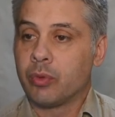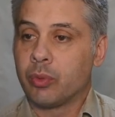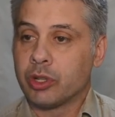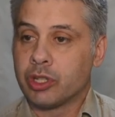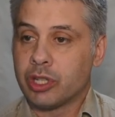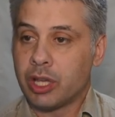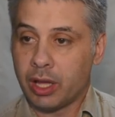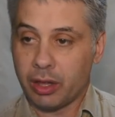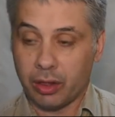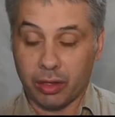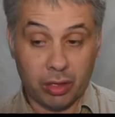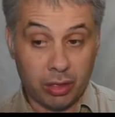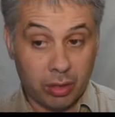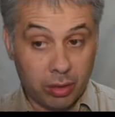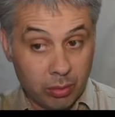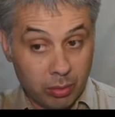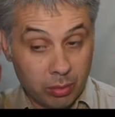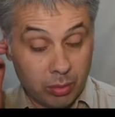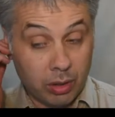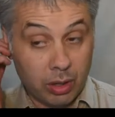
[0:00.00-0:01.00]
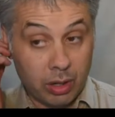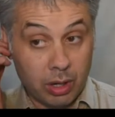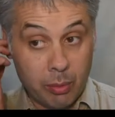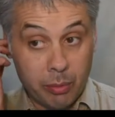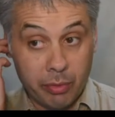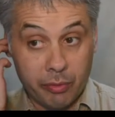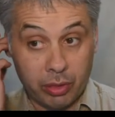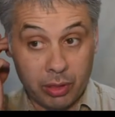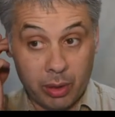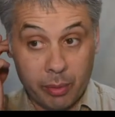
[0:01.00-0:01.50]
which has a
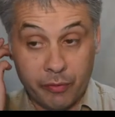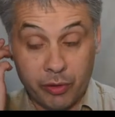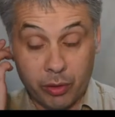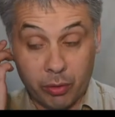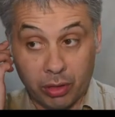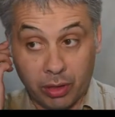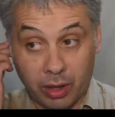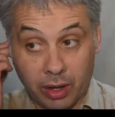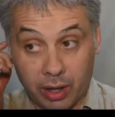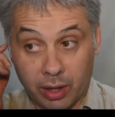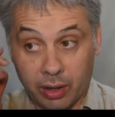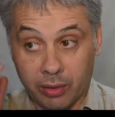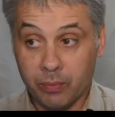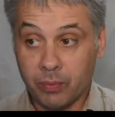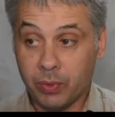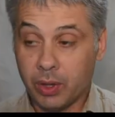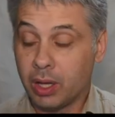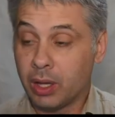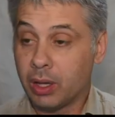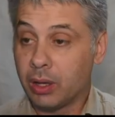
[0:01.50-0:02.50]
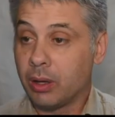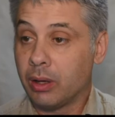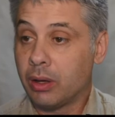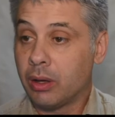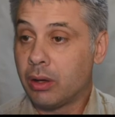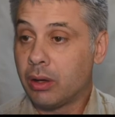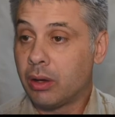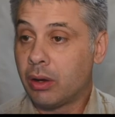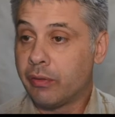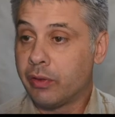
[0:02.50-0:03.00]
number of subfields that are
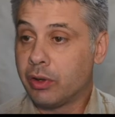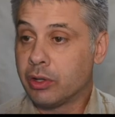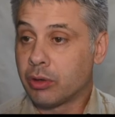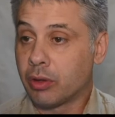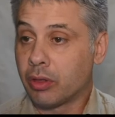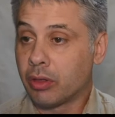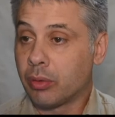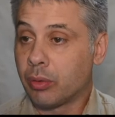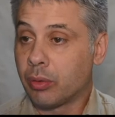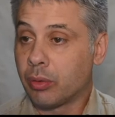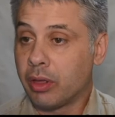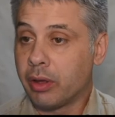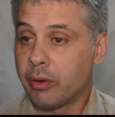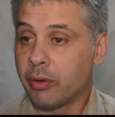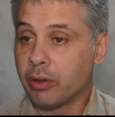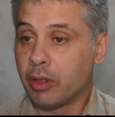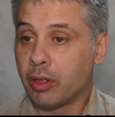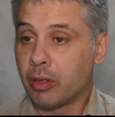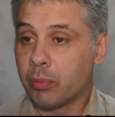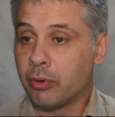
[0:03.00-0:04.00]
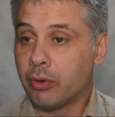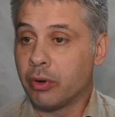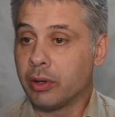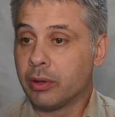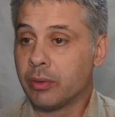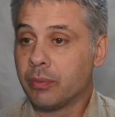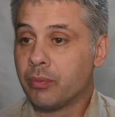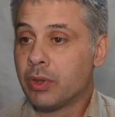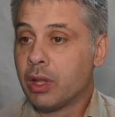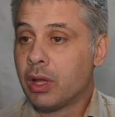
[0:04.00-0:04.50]
of interest to us here at this
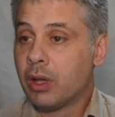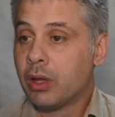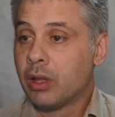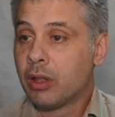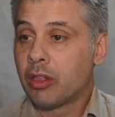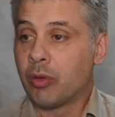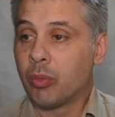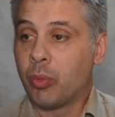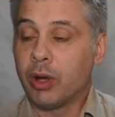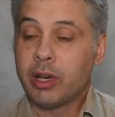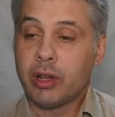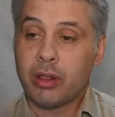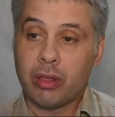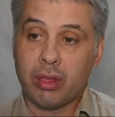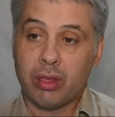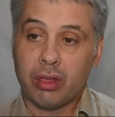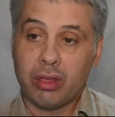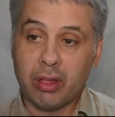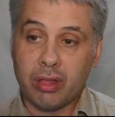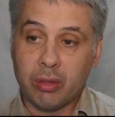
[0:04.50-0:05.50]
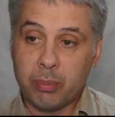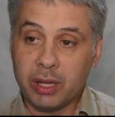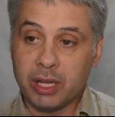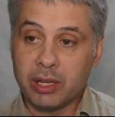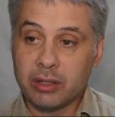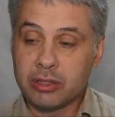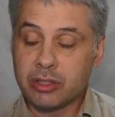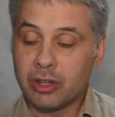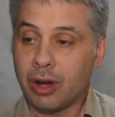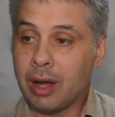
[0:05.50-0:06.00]
point. So one is a
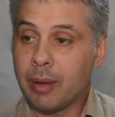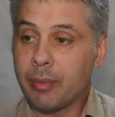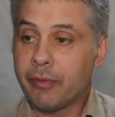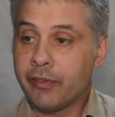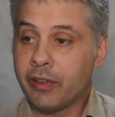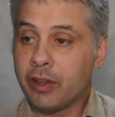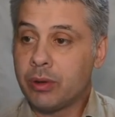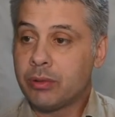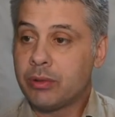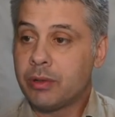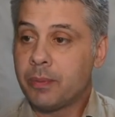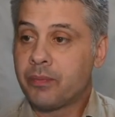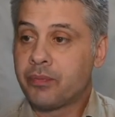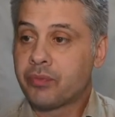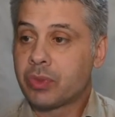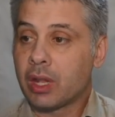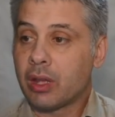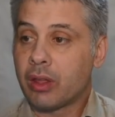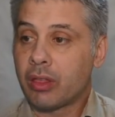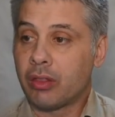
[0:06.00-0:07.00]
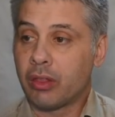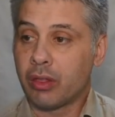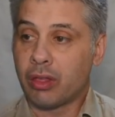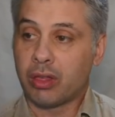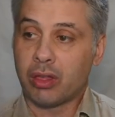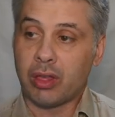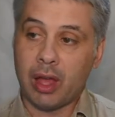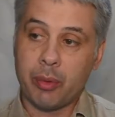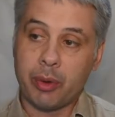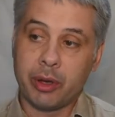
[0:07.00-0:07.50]
6-bit type field. So
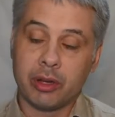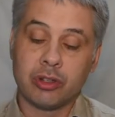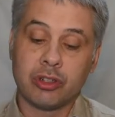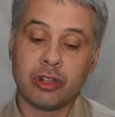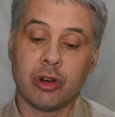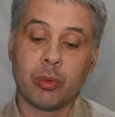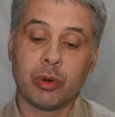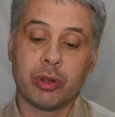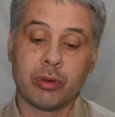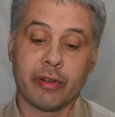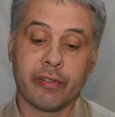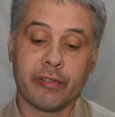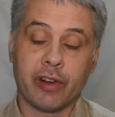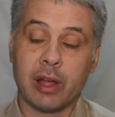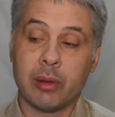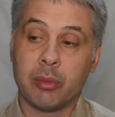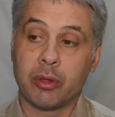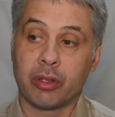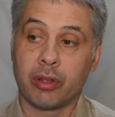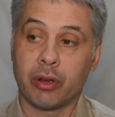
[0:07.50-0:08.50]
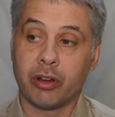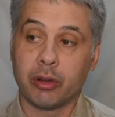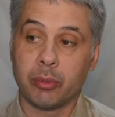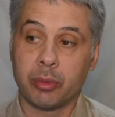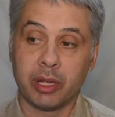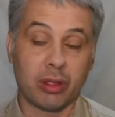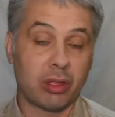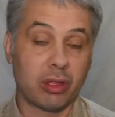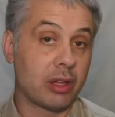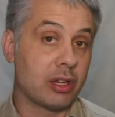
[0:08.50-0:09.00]
this is how we can tell whether a frame is going to
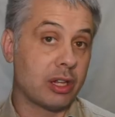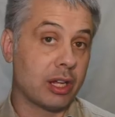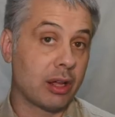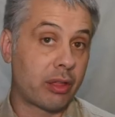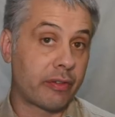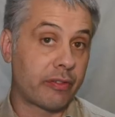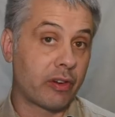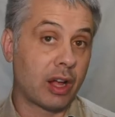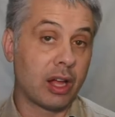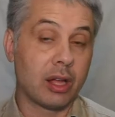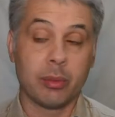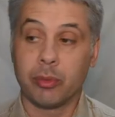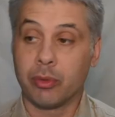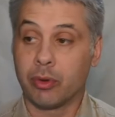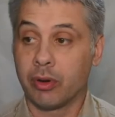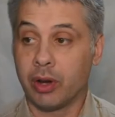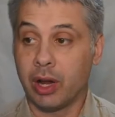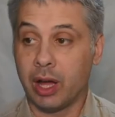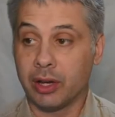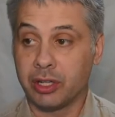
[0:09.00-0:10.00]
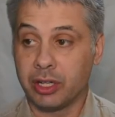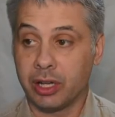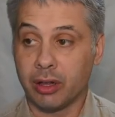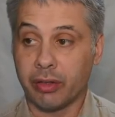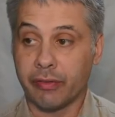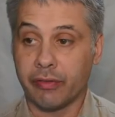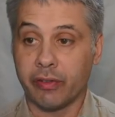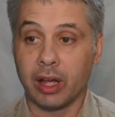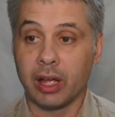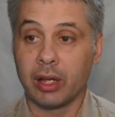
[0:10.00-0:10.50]
be a CTS frame or an
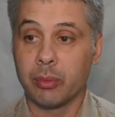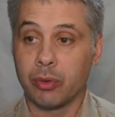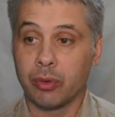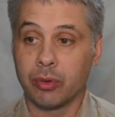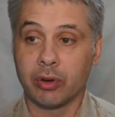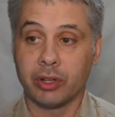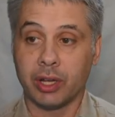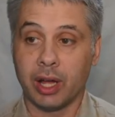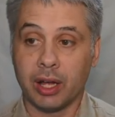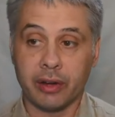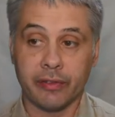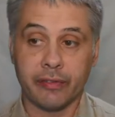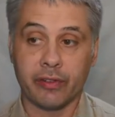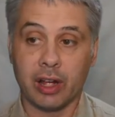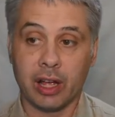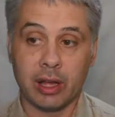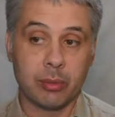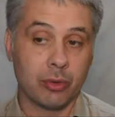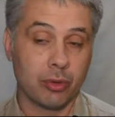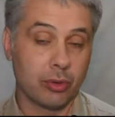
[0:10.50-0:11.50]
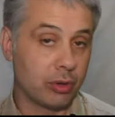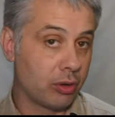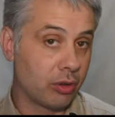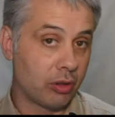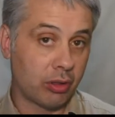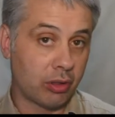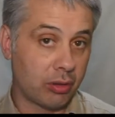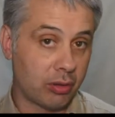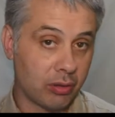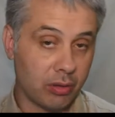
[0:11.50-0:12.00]
RTS frame or a data frame or
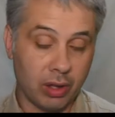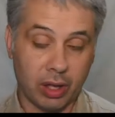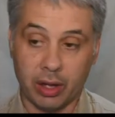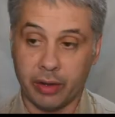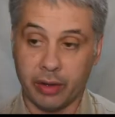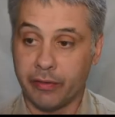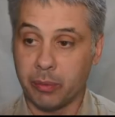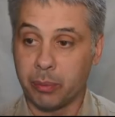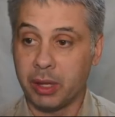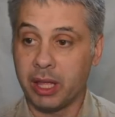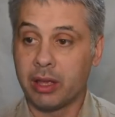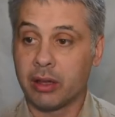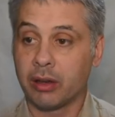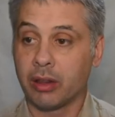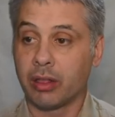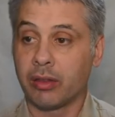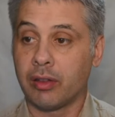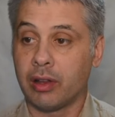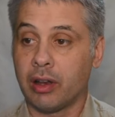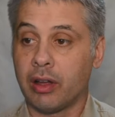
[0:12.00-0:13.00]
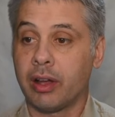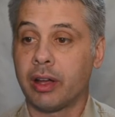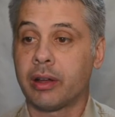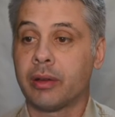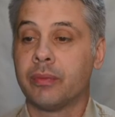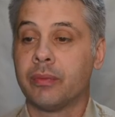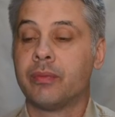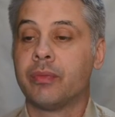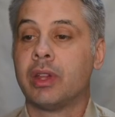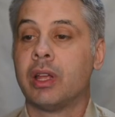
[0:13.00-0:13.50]
used for beacons and the
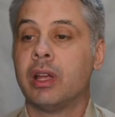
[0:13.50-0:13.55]
like.